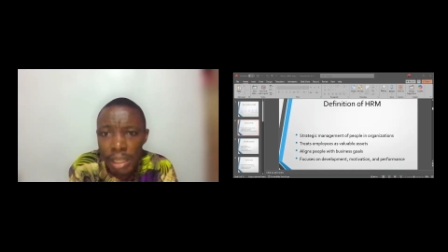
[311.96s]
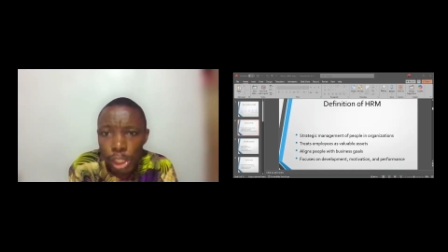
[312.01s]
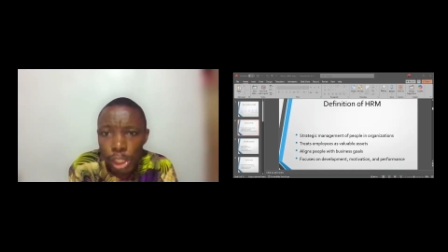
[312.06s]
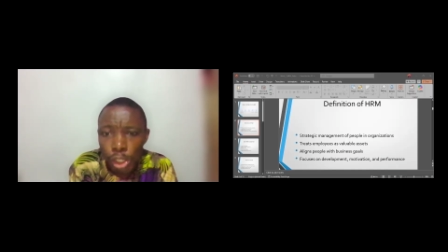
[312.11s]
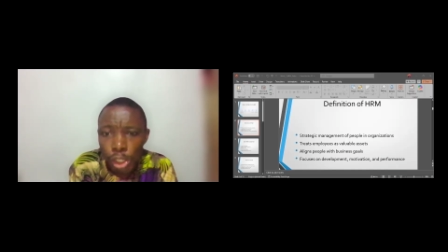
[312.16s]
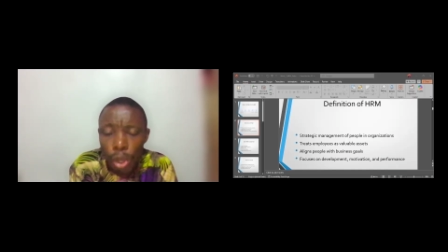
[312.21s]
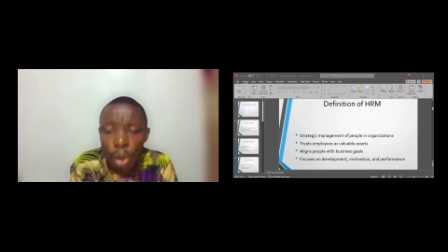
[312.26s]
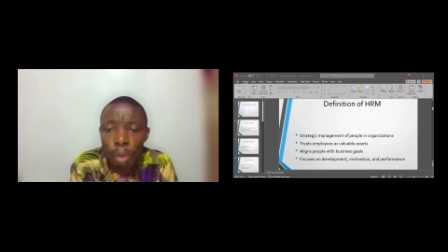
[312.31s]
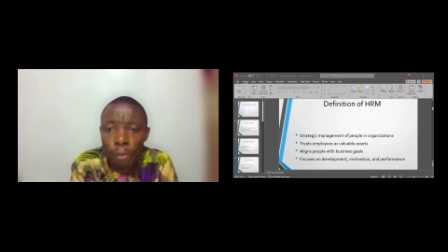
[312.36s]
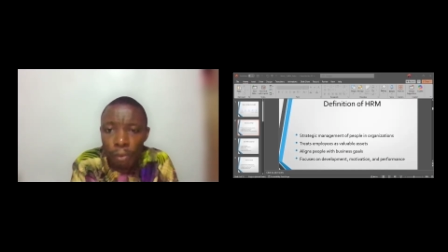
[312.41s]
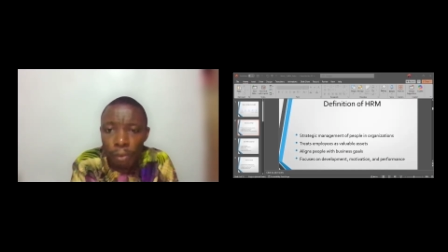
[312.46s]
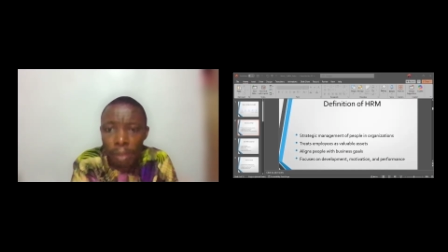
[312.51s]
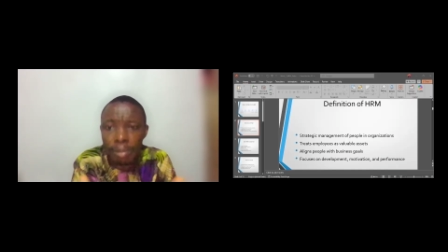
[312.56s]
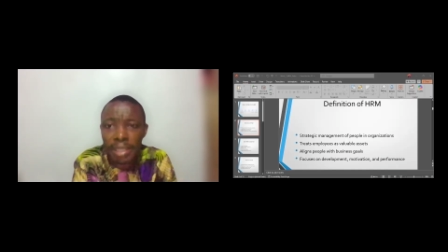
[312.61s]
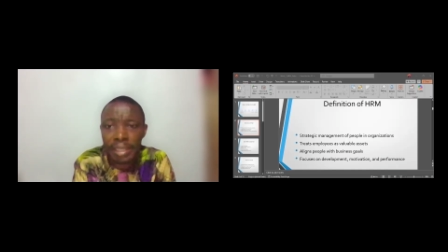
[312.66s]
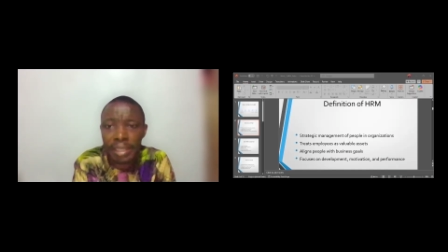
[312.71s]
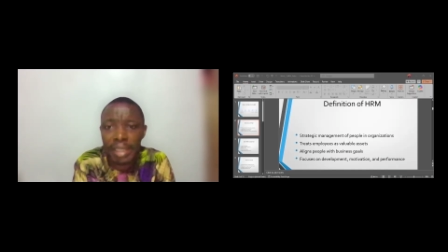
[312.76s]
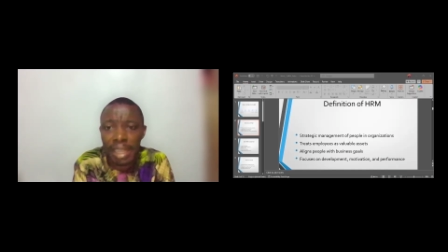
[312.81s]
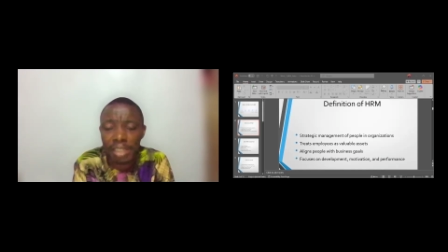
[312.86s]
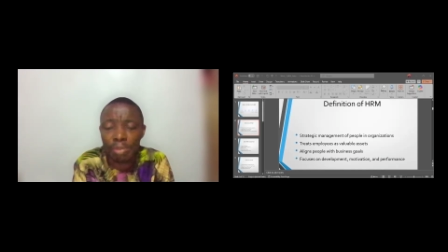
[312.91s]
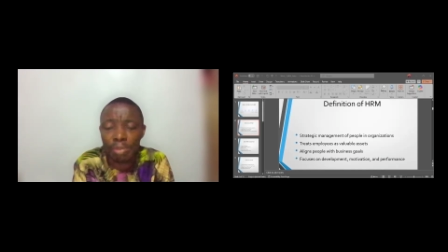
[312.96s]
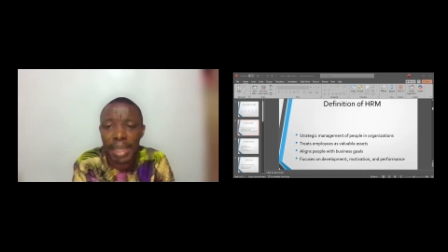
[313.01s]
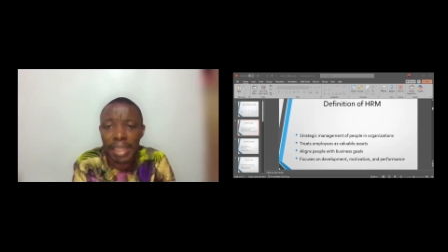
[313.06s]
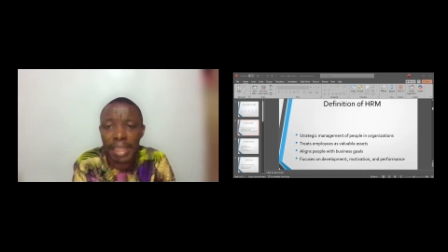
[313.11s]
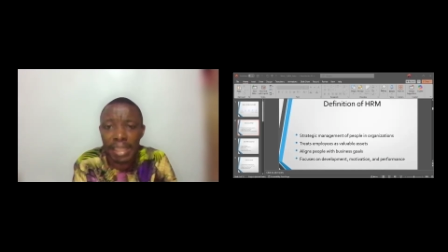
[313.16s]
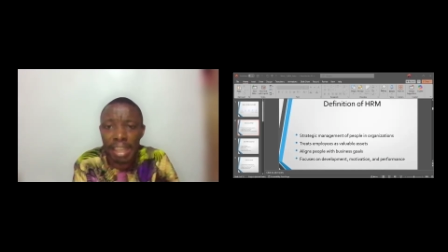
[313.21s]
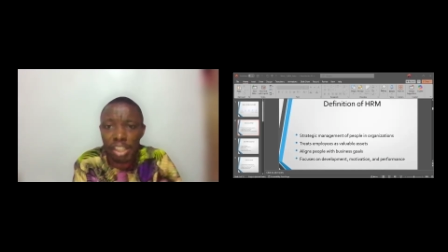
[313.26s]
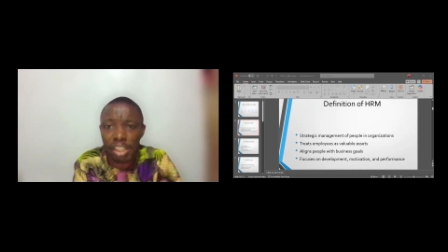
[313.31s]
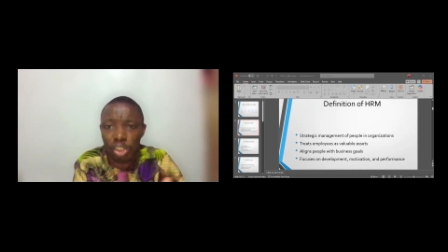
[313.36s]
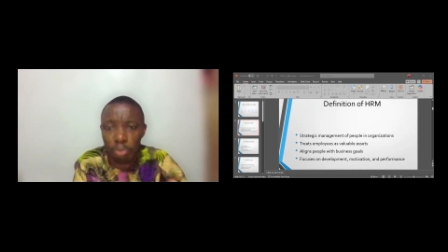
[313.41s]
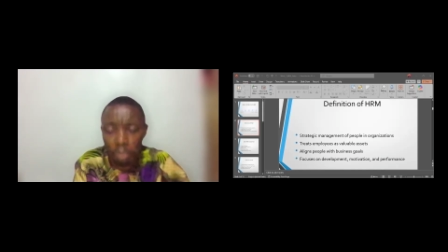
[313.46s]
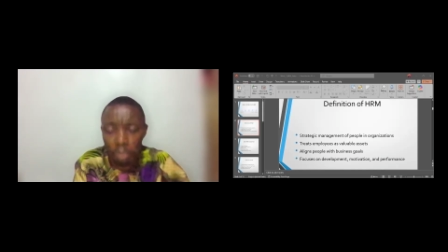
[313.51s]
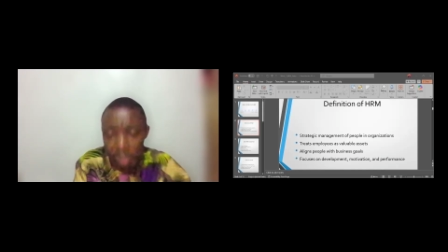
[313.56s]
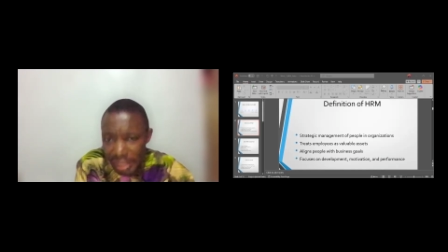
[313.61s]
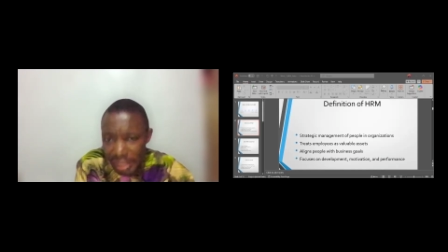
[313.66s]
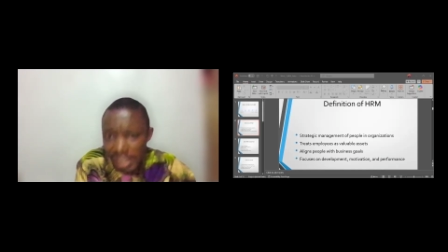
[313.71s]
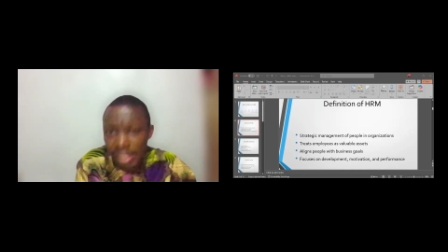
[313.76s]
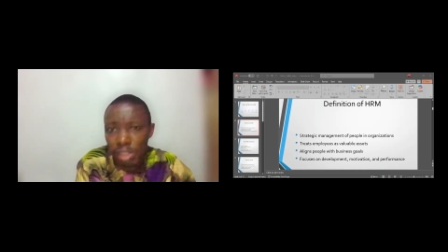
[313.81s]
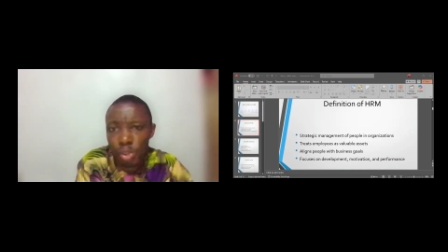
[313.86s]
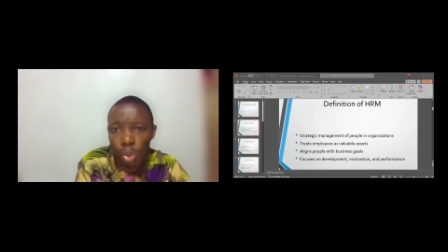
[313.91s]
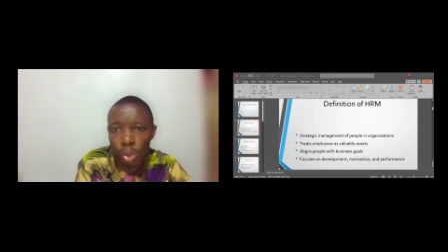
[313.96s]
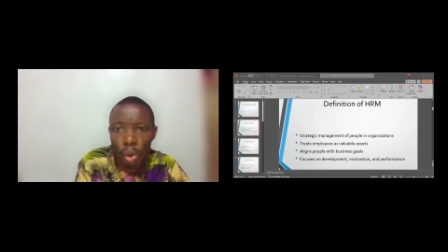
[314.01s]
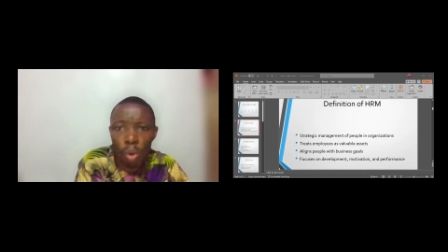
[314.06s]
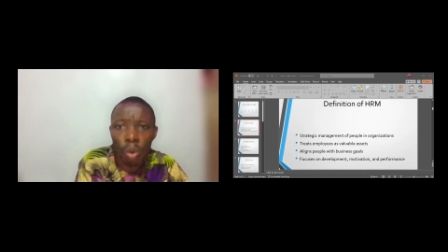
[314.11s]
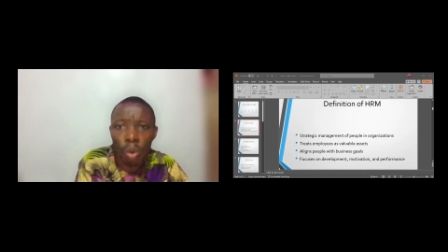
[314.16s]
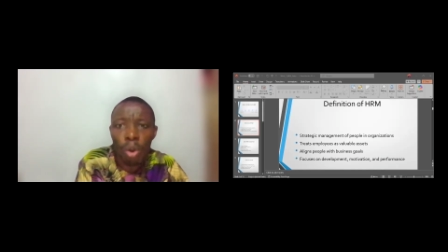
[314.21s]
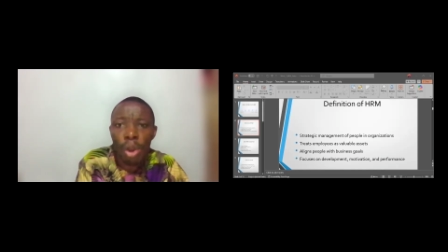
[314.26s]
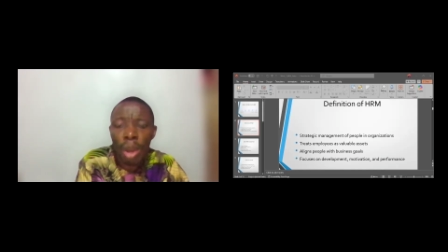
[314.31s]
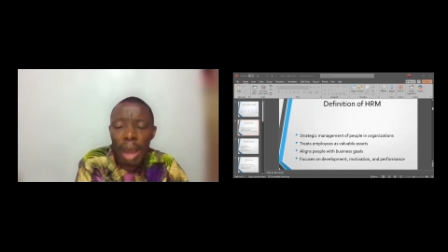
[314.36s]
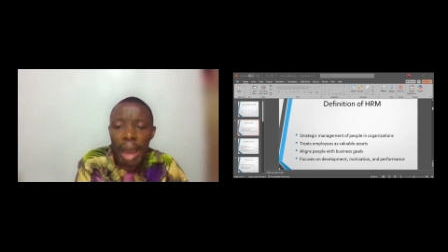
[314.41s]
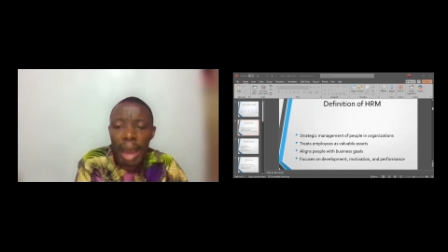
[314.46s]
So from the sales manager, split it to